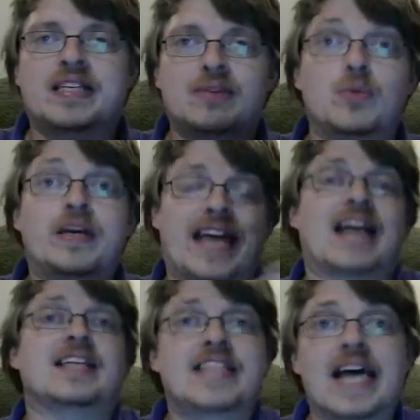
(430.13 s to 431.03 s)
we
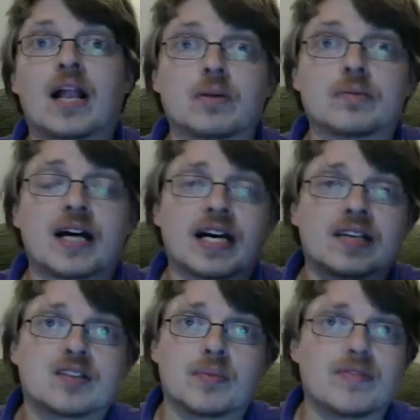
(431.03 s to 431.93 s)
can tell at
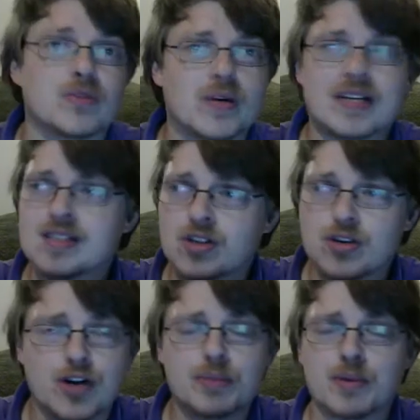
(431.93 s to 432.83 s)
some level, is
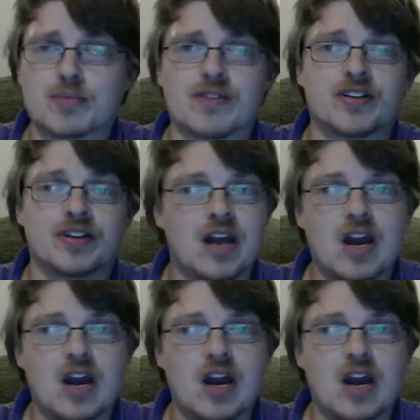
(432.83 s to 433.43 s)
incredibly prevalent.